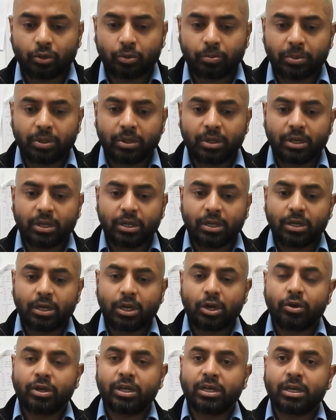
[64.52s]
group.
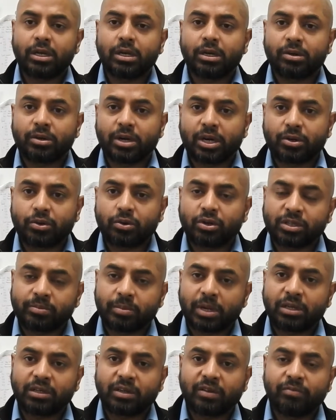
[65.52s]
Now in a
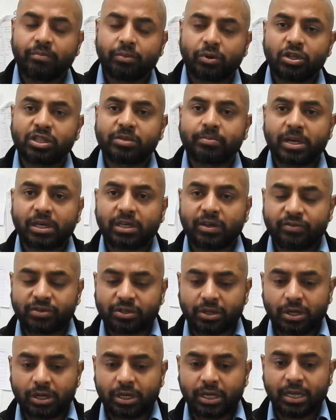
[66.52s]
retrospective prospective
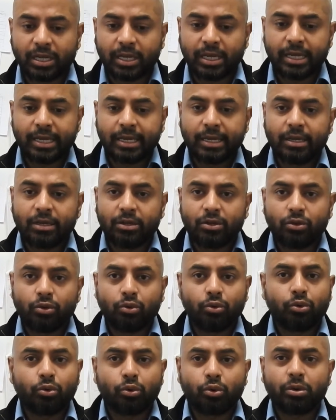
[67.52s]
study,
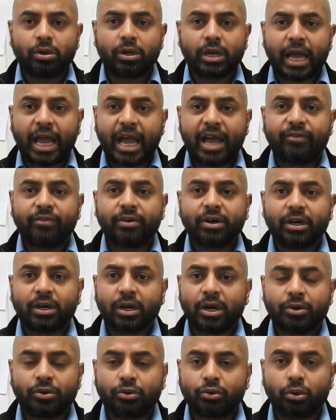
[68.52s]
you don't have a
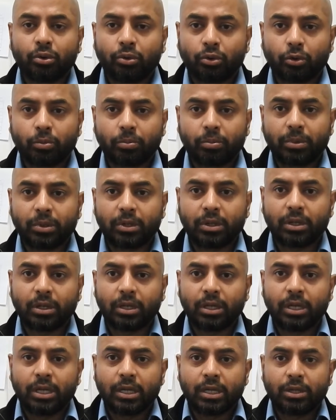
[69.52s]
control group.
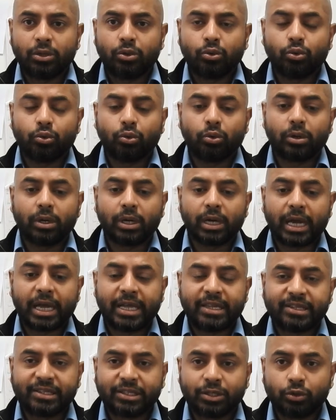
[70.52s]
You
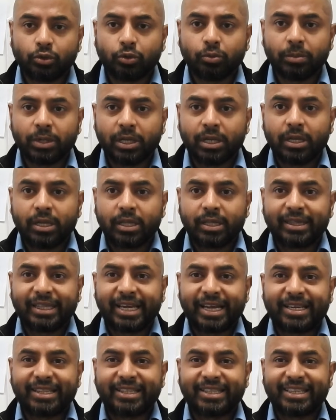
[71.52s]
assume
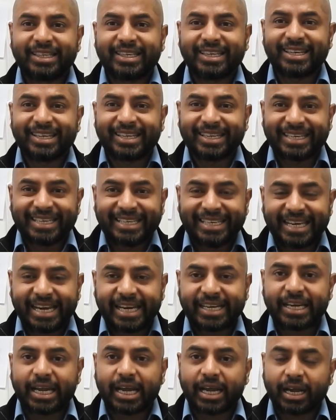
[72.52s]
that the
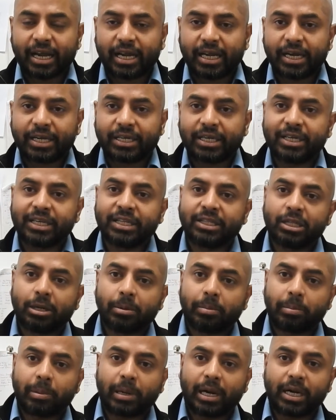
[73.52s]
data collected in
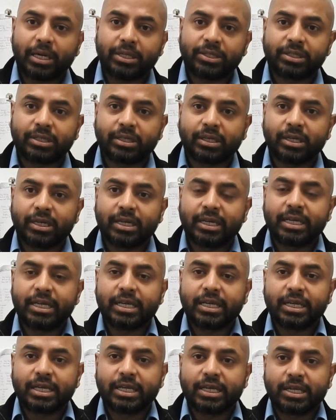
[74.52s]
the past
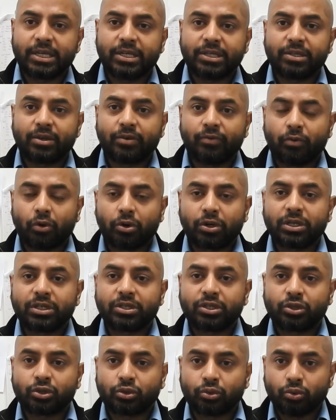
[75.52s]
is what
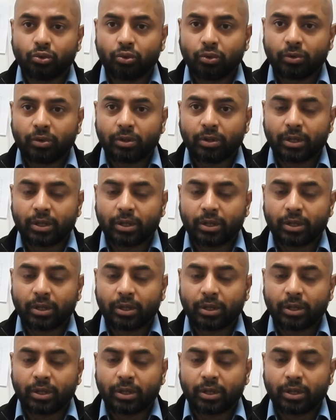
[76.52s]
is true,